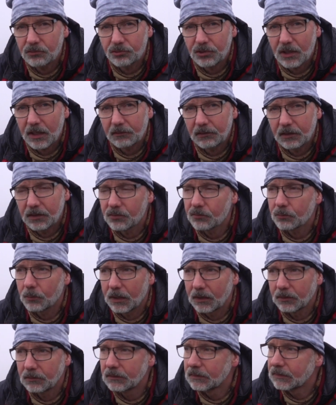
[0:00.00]
Share it as
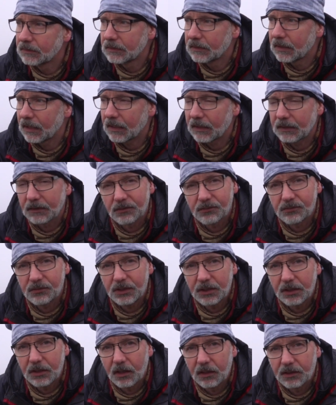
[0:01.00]
well, and I'll
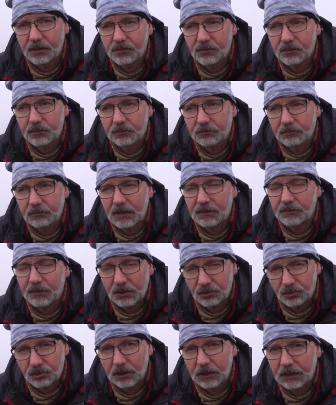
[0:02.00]
see you guys
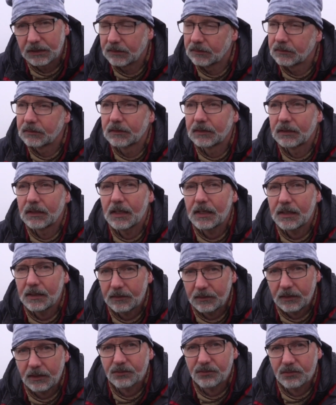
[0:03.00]
eventually
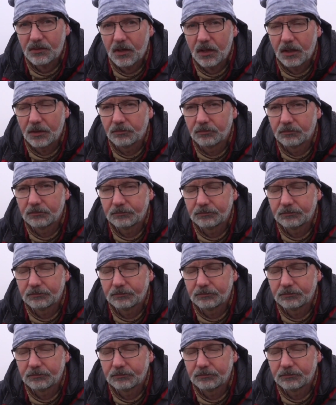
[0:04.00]
next time.